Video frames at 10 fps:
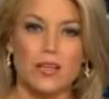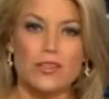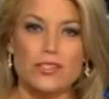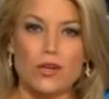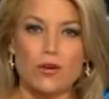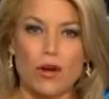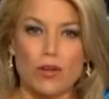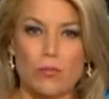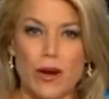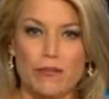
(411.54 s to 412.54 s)
The
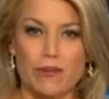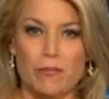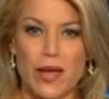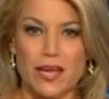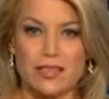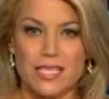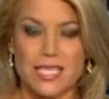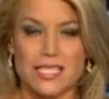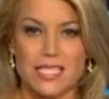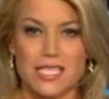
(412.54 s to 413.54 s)
so-called barefoot bandit
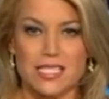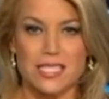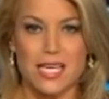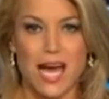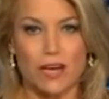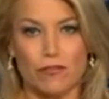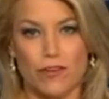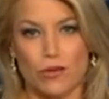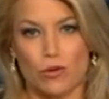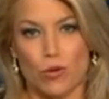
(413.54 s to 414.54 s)
is in a Seattle
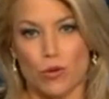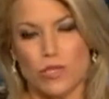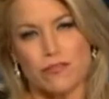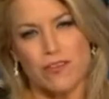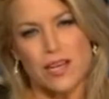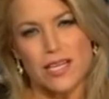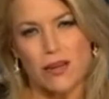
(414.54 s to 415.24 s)
federal court to find